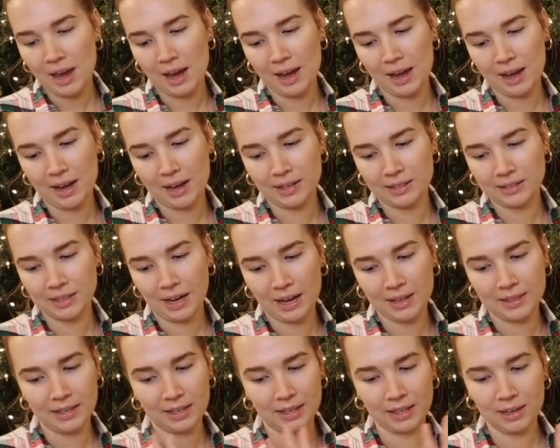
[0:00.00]
And
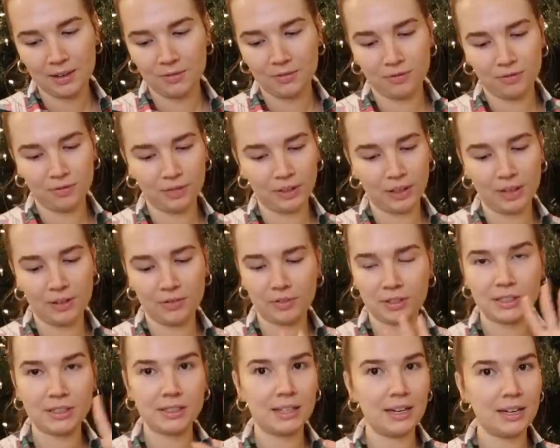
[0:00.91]
I think it
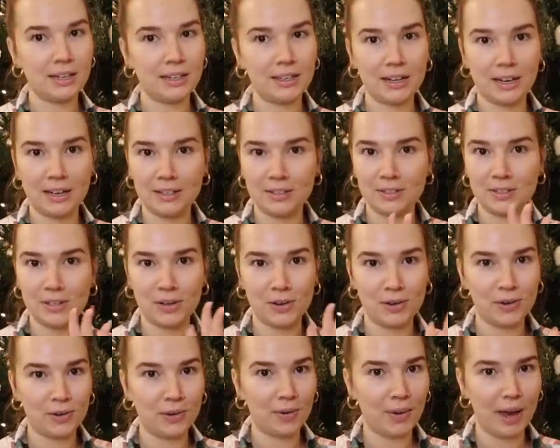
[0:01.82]
flavors it
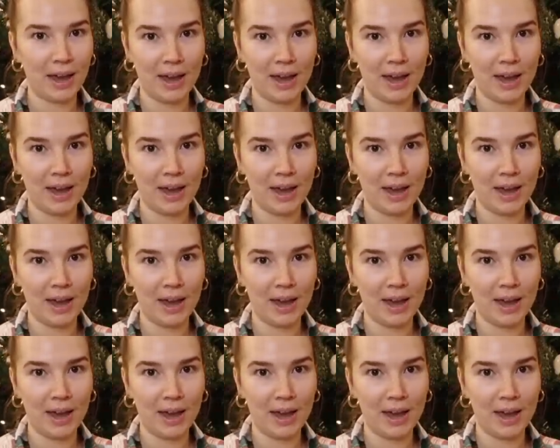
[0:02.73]
into